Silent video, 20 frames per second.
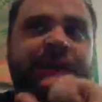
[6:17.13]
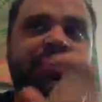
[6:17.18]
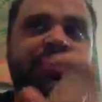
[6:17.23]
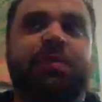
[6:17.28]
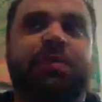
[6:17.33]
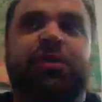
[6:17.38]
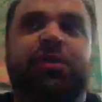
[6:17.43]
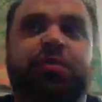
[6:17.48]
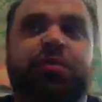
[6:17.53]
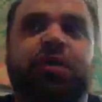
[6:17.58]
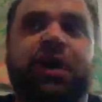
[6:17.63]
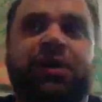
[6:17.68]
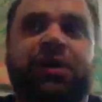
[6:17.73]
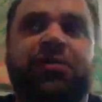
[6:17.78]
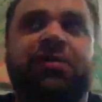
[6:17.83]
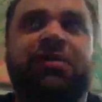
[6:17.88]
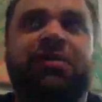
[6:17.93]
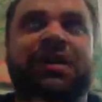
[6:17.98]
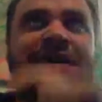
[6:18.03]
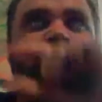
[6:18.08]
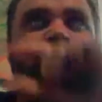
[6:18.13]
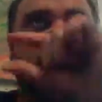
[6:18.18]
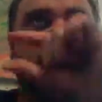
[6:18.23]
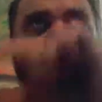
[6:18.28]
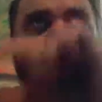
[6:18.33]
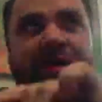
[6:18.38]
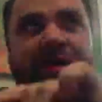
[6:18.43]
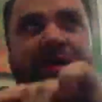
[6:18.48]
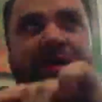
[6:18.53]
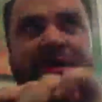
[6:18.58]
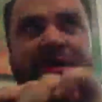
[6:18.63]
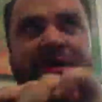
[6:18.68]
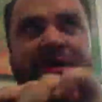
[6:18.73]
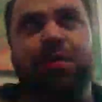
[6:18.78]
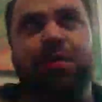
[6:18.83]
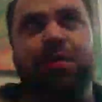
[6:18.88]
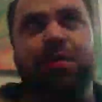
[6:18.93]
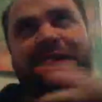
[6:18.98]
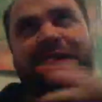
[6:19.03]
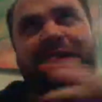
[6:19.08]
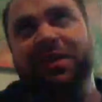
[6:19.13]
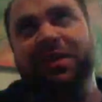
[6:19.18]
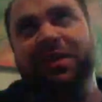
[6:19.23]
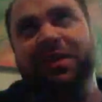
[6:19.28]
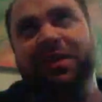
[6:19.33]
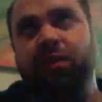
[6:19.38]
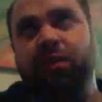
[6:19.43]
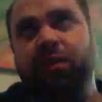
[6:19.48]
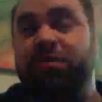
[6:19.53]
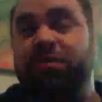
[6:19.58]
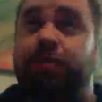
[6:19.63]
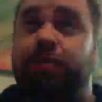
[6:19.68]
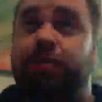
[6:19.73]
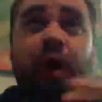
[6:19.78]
He's much more interested in where it sits within a discourse.